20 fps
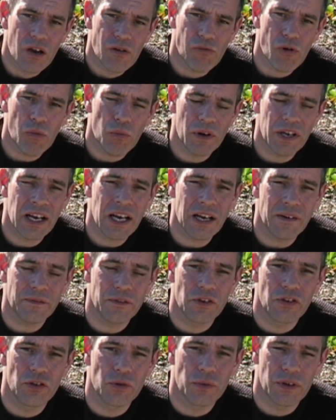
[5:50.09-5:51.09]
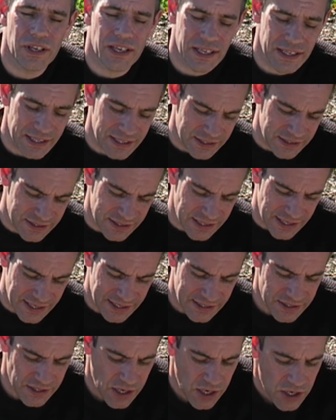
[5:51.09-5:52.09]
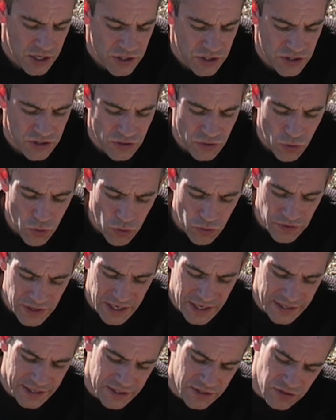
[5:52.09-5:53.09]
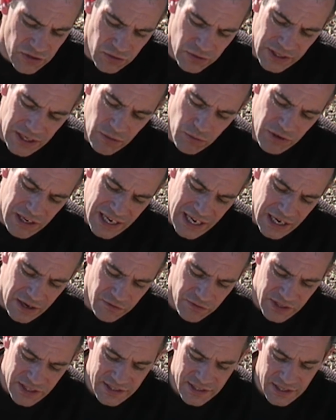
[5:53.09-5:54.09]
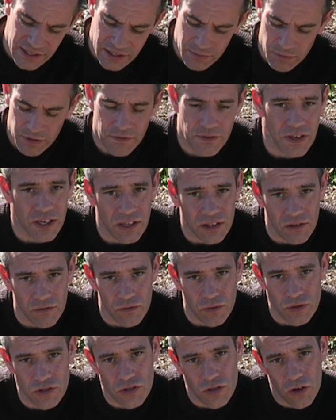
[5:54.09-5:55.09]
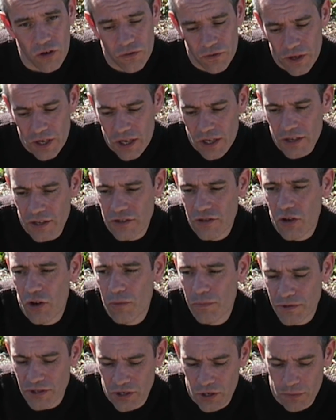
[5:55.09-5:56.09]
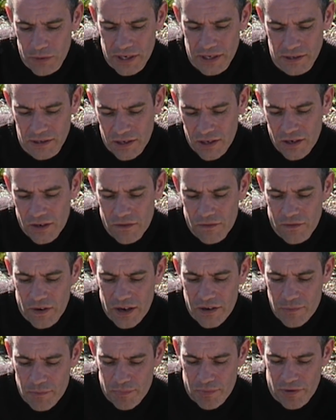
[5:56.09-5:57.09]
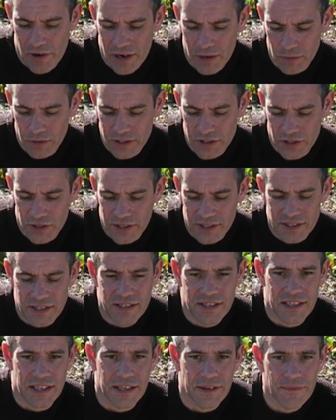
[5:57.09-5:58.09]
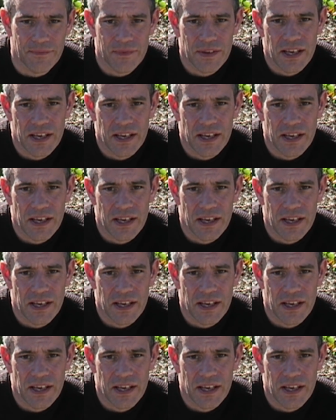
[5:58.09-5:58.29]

What we have to do with onions is store the onion. So now we have this onion, we've cut the roots off, the tops are going very brown as you can see.